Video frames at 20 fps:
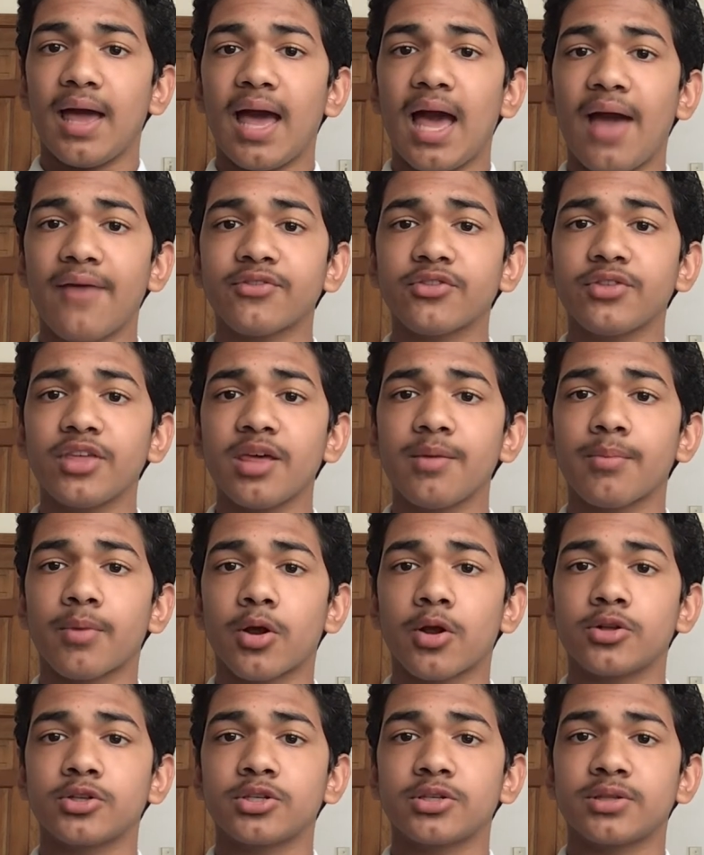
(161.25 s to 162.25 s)
After they
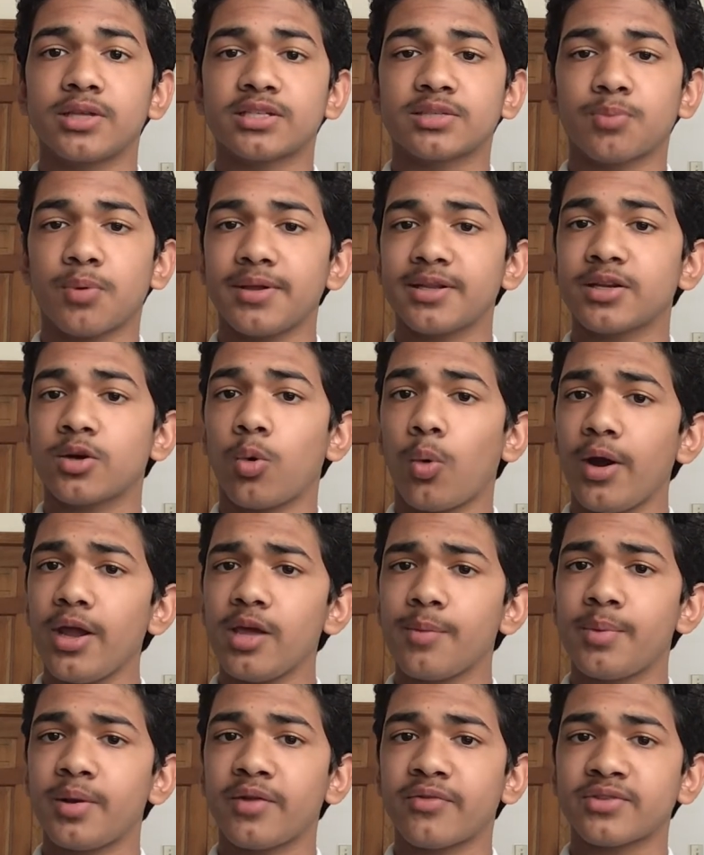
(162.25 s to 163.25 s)
emerge, they spend quite
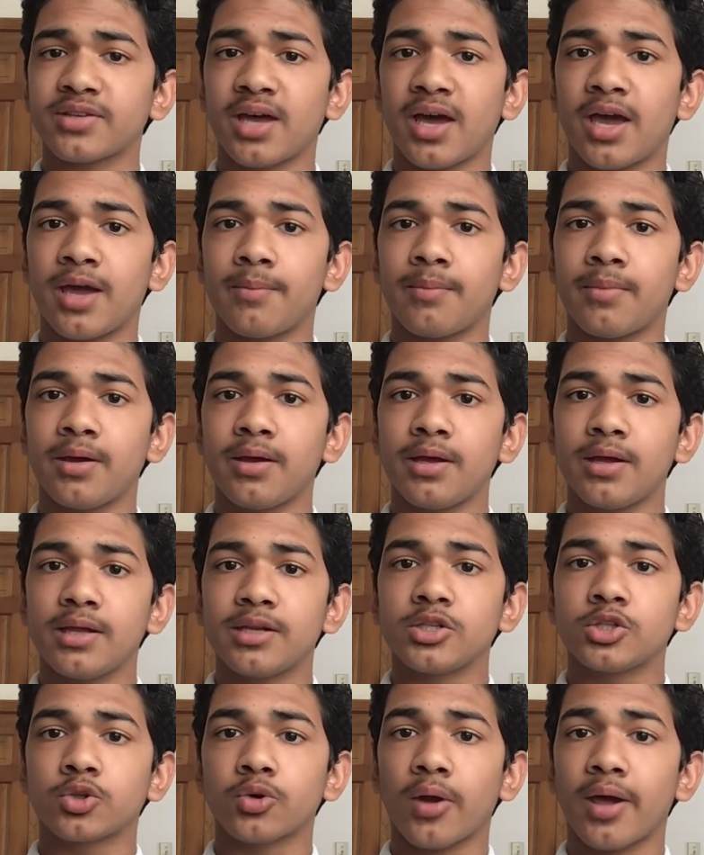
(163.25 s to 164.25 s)
a bit of time
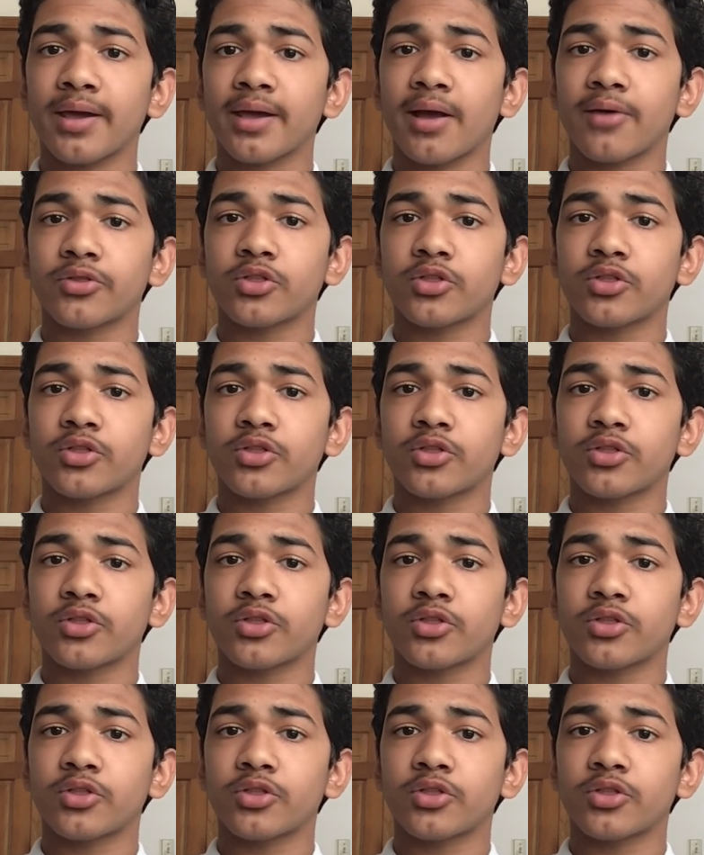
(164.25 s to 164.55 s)
drying out